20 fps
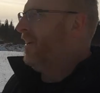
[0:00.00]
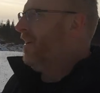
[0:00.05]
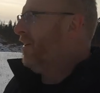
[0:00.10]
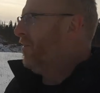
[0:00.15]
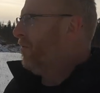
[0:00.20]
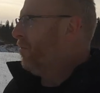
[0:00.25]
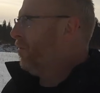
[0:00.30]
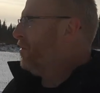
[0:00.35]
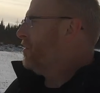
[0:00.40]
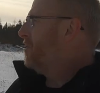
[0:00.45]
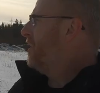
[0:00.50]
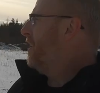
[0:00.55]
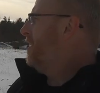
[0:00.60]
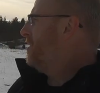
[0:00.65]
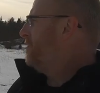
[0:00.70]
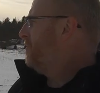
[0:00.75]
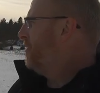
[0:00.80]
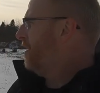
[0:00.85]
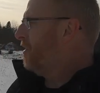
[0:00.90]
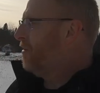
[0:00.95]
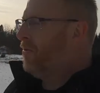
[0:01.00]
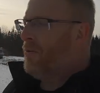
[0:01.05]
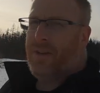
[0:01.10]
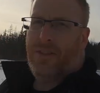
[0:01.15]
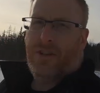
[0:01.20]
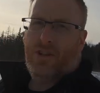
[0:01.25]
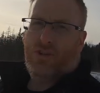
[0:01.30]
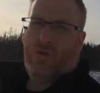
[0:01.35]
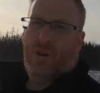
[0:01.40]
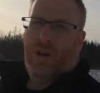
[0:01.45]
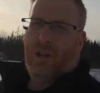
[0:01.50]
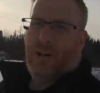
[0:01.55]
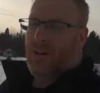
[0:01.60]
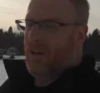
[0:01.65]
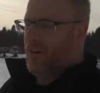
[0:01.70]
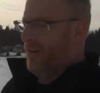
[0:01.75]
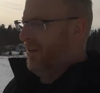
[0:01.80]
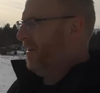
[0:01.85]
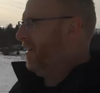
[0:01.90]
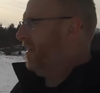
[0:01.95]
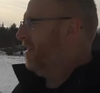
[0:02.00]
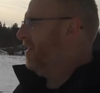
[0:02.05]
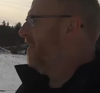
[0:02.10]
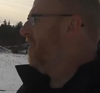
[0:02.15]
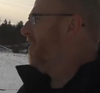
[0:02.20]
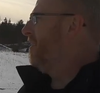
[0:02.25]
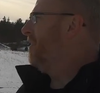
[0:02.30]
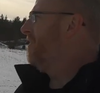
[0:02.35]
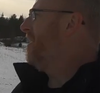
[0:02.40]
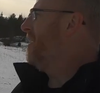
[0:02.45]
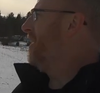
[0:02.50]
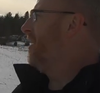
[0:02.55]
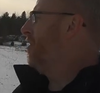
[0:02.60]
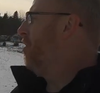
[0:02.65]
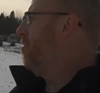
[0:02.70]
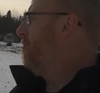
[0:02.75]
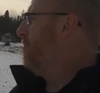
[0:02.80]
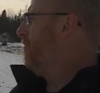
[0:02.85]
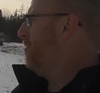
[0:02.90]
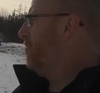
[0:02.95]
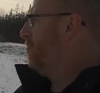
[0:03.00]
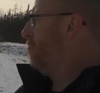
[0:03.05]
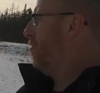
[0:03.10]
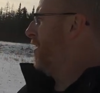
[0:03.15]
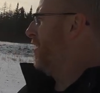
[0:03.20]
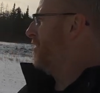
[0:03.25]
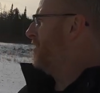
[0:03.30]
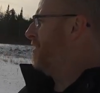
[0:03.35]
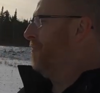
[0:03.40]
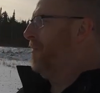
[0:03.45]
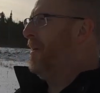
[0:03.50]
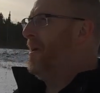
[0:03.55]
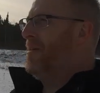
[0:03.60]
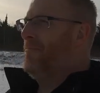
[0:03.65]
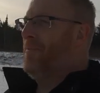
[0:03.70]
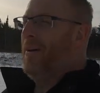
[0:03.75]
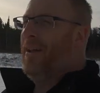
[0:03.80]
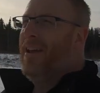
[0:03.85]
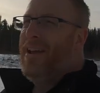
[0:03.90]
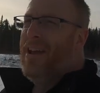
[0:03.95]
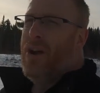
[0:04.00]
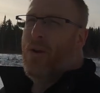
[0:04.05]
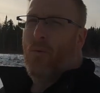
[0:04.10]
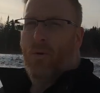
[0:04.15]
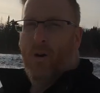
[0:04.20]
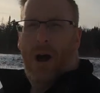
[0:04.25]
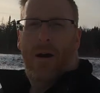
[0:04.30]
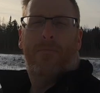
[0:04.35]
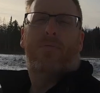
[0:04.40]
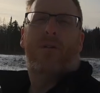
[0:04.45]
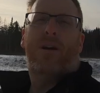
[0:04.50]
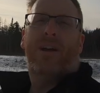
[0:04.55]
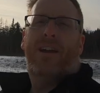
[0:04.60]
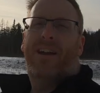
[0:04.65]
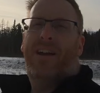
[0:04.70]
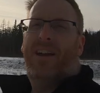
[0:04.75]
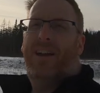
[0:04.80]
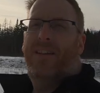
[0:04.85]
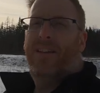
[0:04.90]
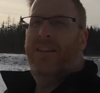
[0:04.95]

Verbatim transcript: Worst case, we got to go get the trailer and uh, take it home if we break something, but we're not breaking anything